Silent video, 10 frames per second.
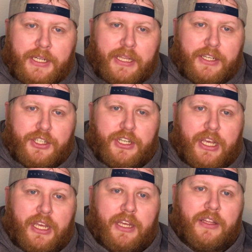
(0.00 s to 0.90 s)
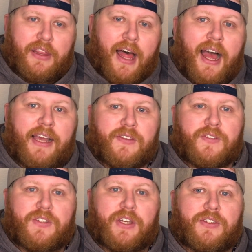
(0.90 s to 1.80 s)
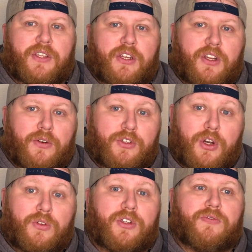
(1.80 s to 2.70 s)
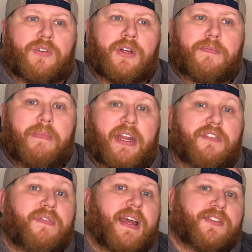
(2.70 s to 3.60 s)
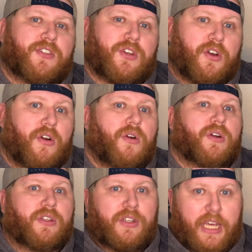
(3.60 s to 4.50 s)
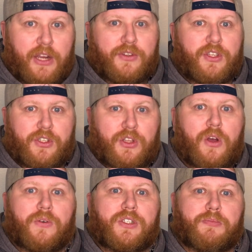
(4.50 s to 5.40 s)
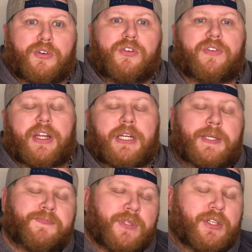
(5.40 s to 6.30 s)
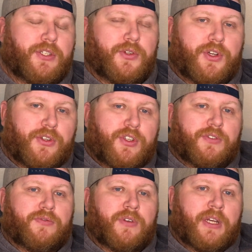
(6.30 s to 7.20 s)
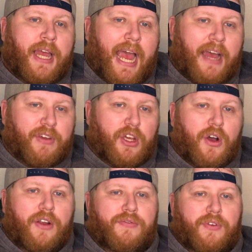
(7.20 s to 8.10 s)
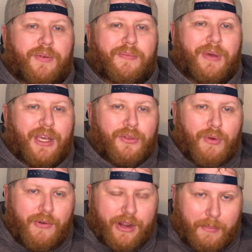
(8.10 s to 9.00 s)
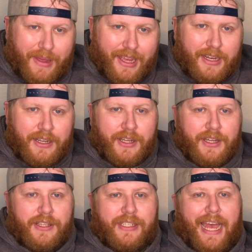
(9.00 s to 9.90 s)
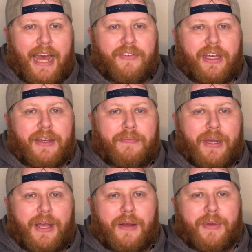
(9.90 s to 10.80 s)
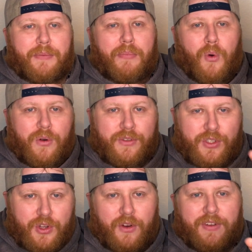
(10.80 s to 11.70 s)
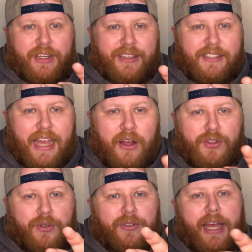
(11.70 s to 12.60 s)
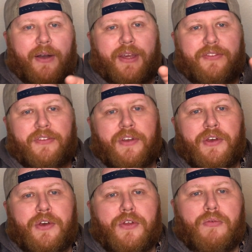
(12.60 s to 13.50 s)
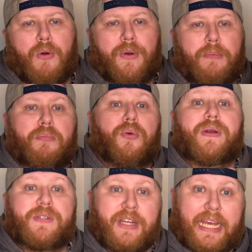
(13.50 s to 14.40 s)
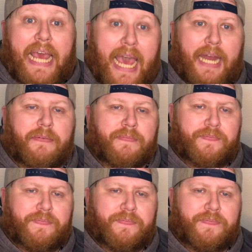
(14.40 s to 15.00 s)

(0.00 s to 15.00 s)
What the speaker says: that she lies and says that, you know, Joseph made advances on her, and look, here's his cloak to prove it. So Joseph, having gone from being thrown in a pit to having become an important servant in this household, now gets thrown in prison again.